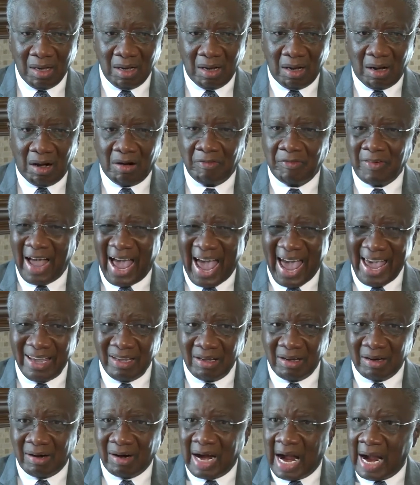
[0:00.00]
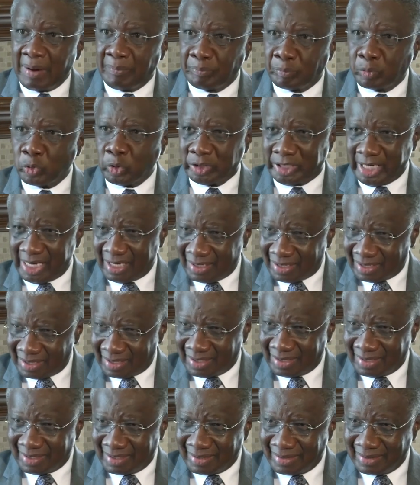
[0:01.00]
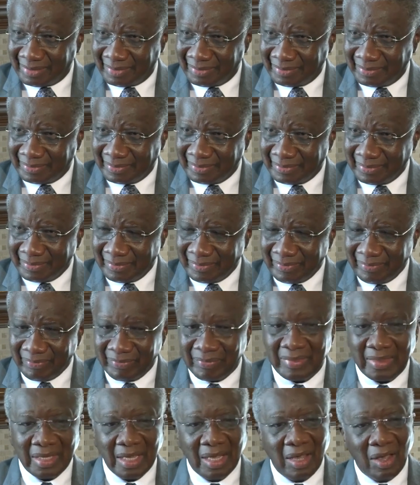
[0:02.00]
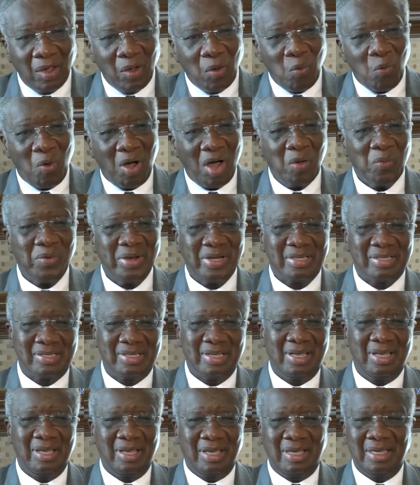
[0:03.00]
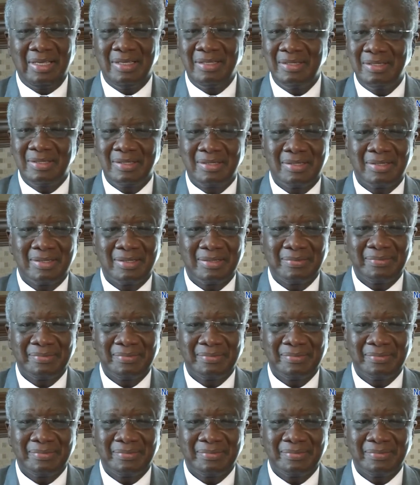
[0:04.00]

of anger and protest. What we're saying is